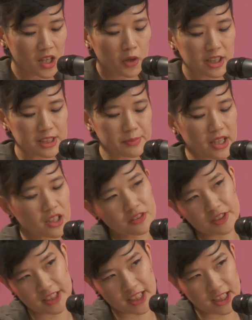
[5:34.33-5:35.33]
Once my
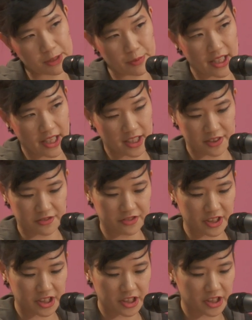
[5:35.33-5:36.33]
own zines began to
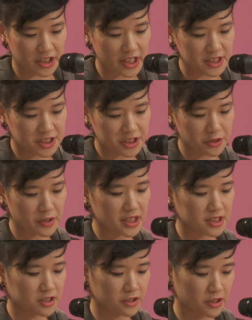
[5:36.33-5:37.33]
figure into
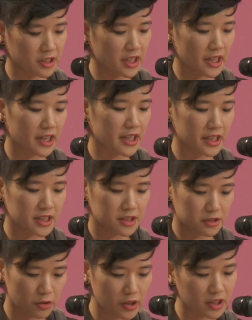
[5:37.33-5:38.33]
histor uh,
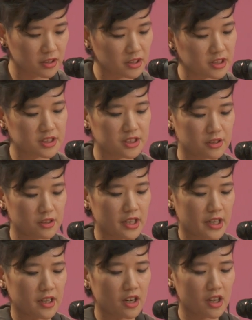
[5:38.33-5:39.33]
historical and
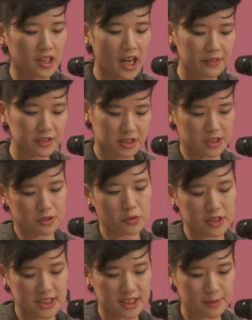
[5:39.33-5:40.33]
uh, archival
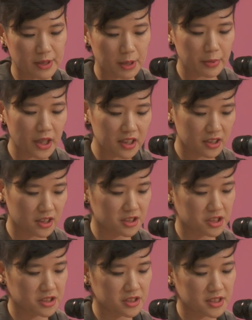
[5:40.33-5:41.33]
discourses about punk
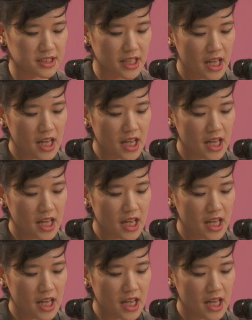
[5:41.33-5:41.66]
cultures,